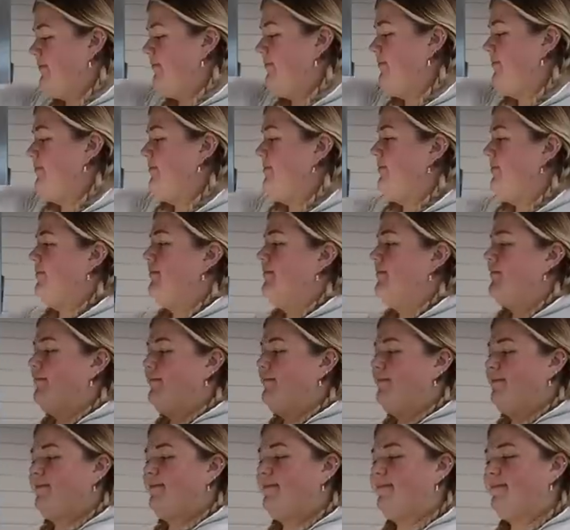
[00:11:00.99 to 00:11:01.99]

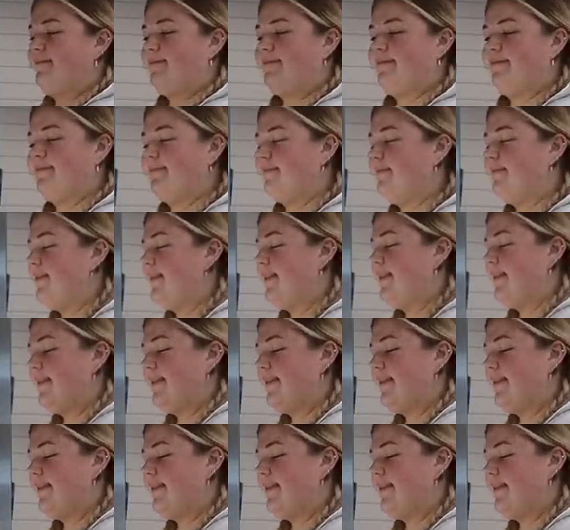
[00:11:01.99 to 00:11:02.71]
Nobody speaks.